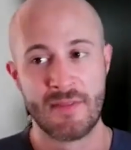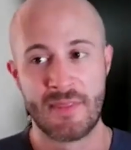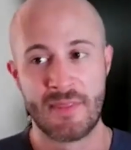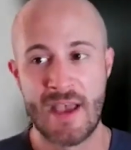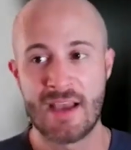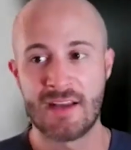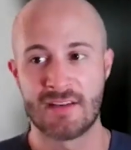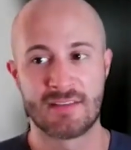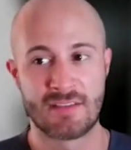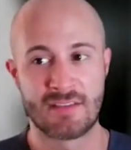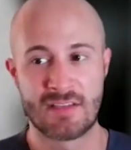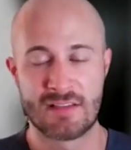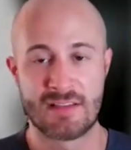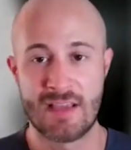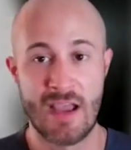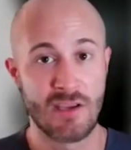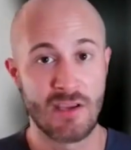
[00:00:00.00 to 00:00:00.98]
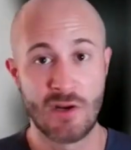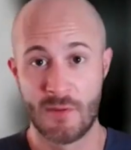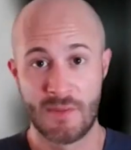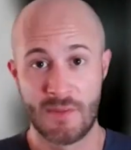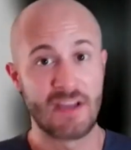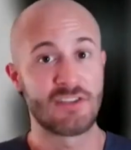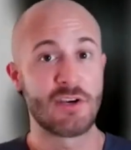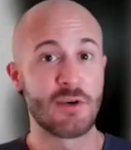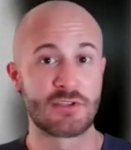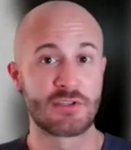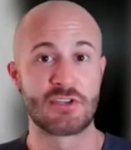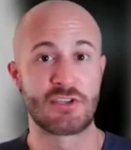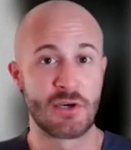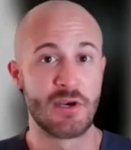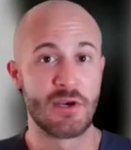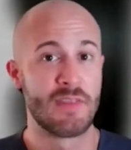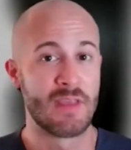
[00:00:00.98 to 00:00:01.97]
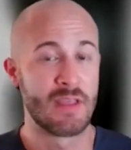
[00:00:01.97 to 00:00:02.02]
That you know that goes to
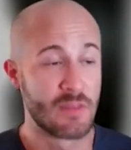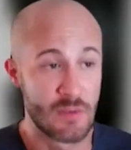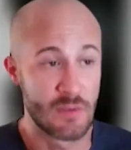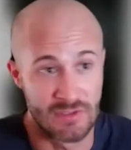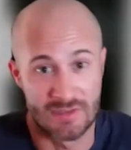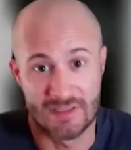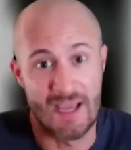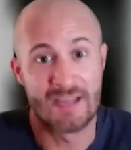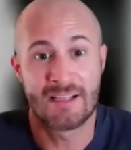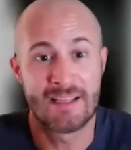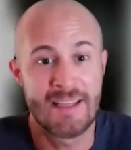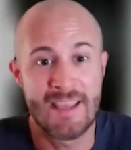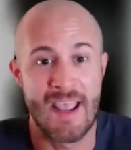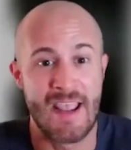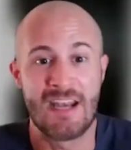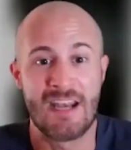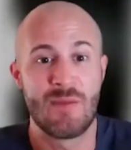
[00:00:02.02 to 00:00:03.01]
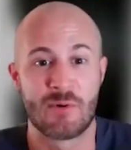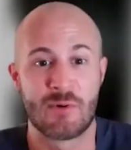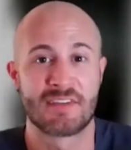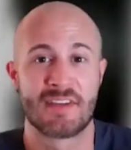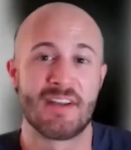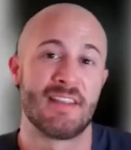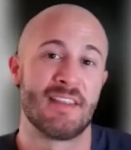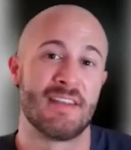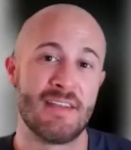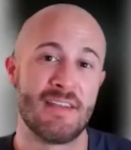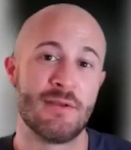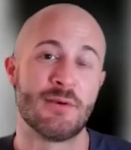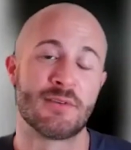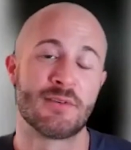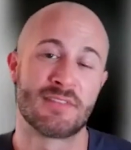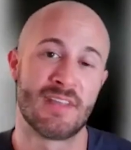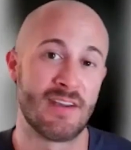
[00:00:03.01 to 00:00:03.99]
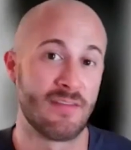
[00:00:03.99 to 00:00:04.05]
show you that there's likely 80% of the
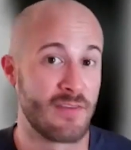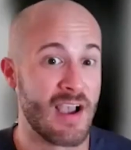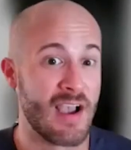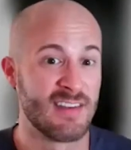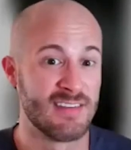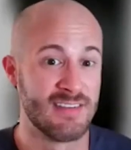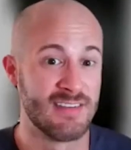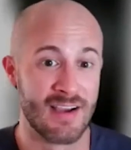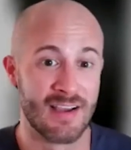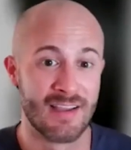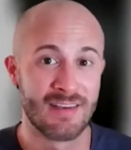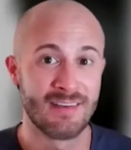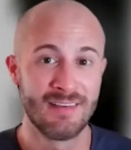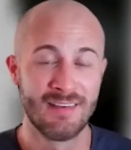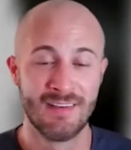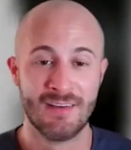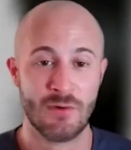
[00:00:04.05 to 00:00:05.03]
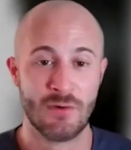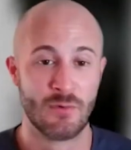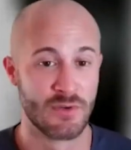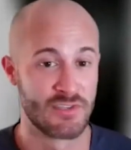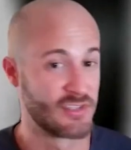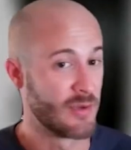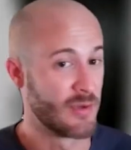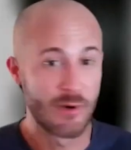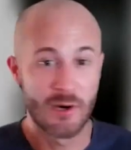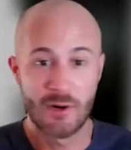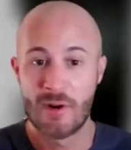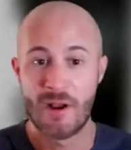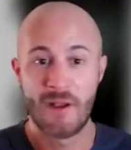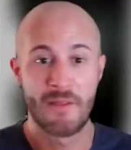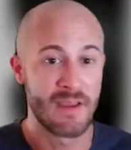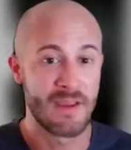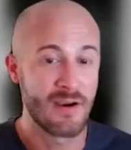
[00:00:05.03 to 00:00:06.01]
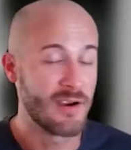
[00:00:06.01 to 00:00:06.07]
deals that have gotten done or somewhere
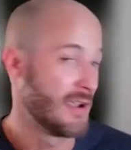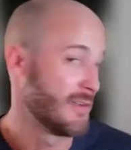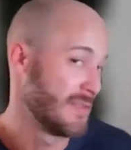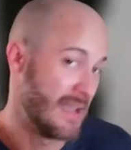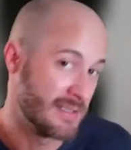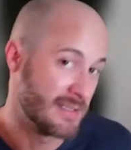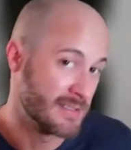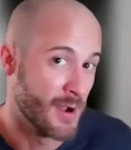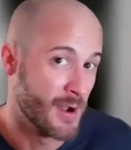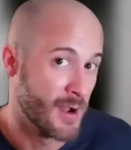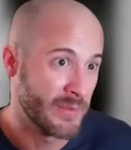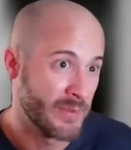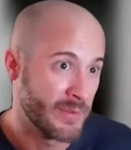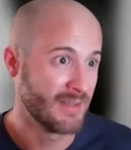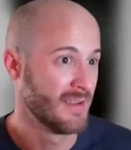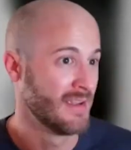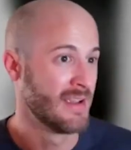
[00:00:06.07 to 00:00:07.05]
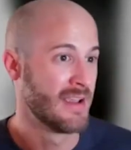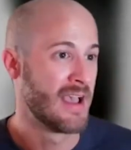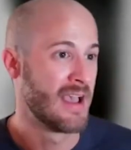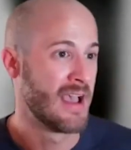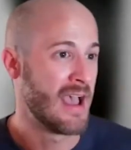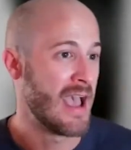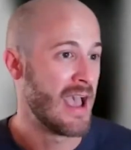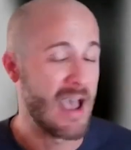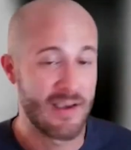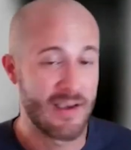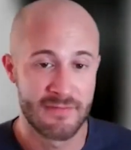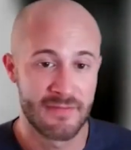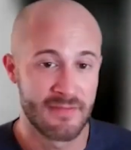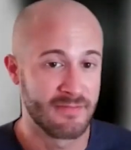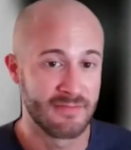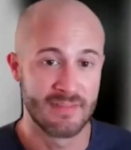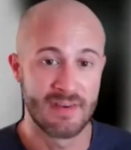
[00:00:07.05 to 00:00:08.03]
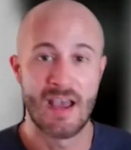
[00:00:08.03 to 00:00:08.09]
around there, if that's common, have
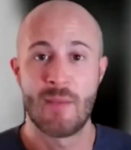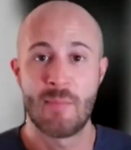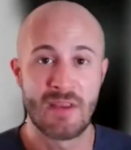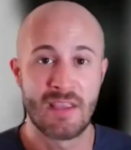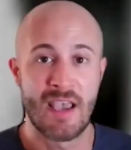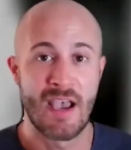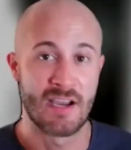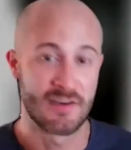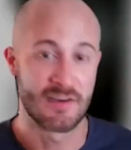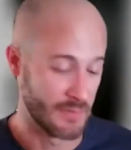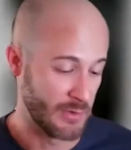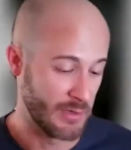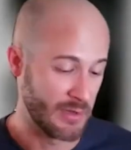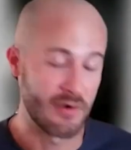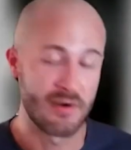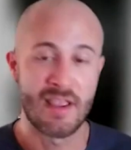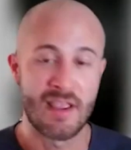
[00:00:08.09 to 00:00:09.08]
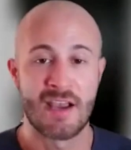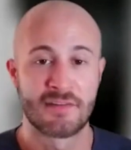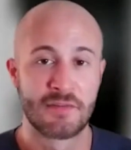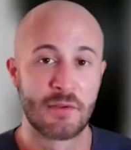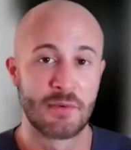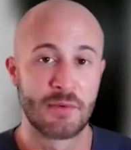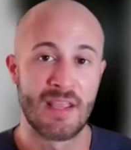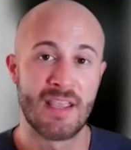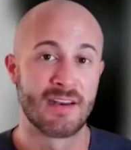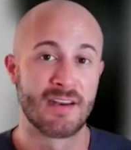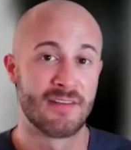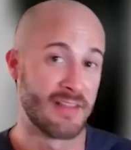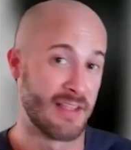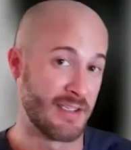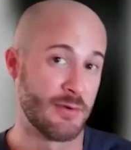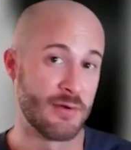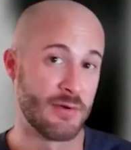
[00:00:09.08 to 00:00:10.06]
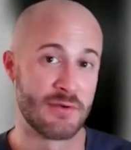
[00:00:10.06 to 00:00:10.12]
not been cash flowing or cash flow negative,
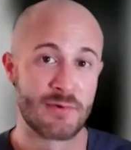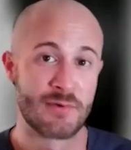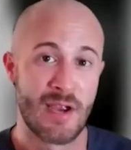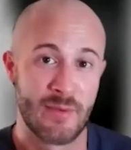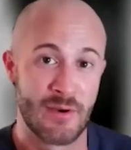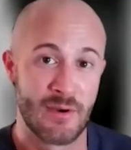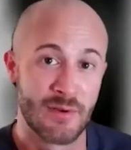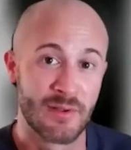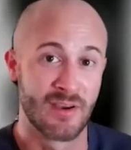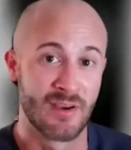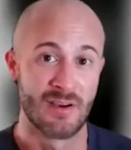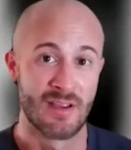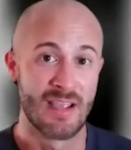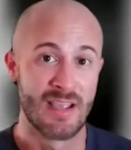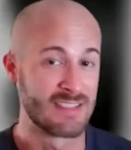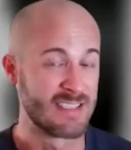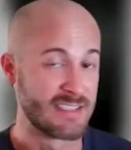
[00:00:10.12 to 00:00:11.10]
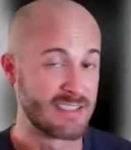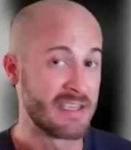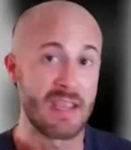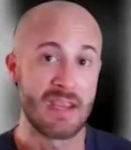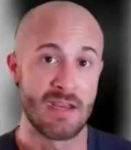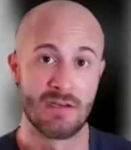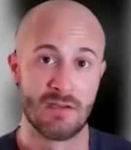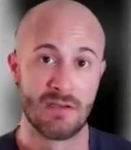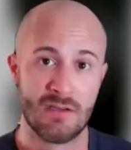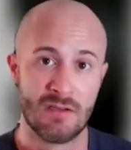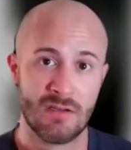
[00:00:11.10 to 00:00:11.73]
like you were describing earlier. It's insane.